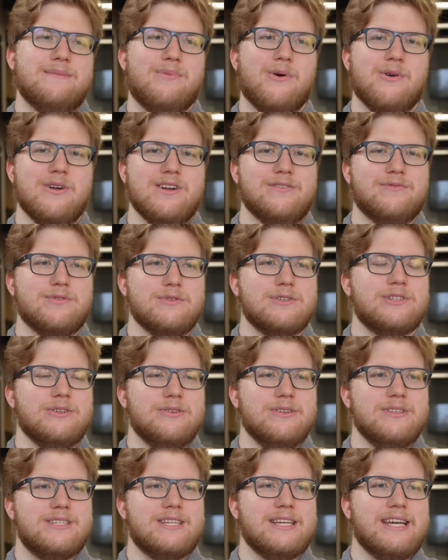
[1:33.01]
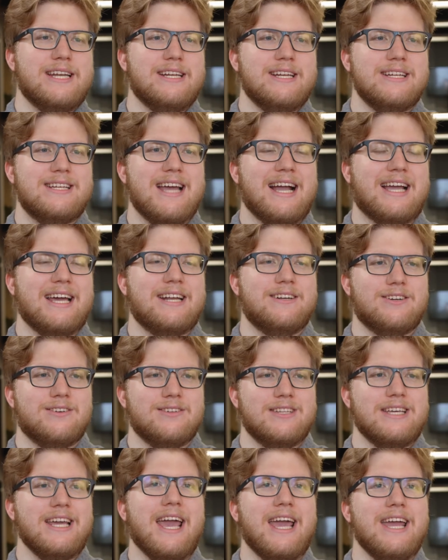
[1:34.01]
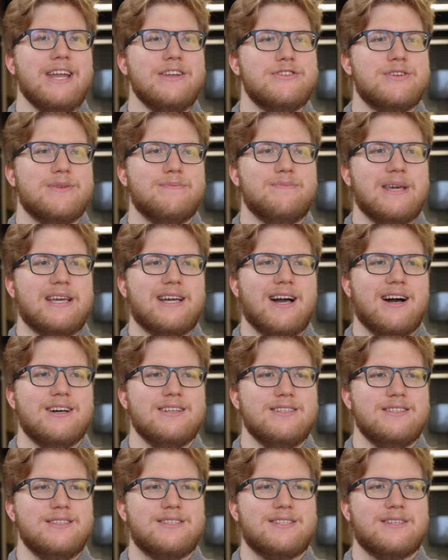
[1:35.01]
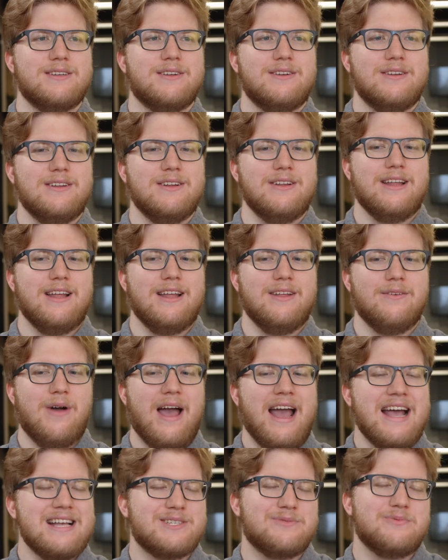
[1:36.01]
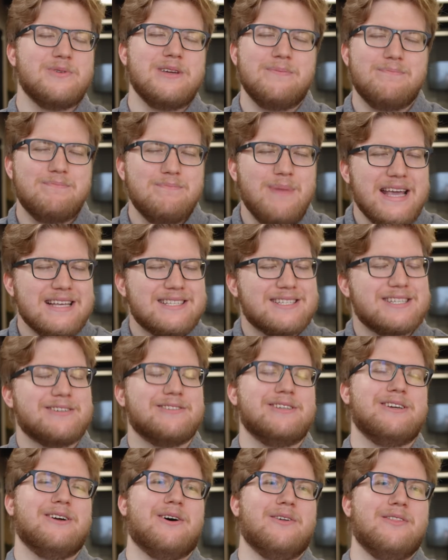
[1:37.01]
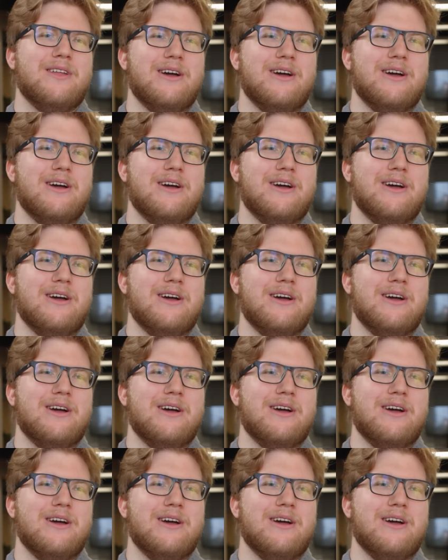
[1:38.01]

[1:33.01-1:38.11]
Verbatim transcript: important for students to get into tech at an early age because, as we basically all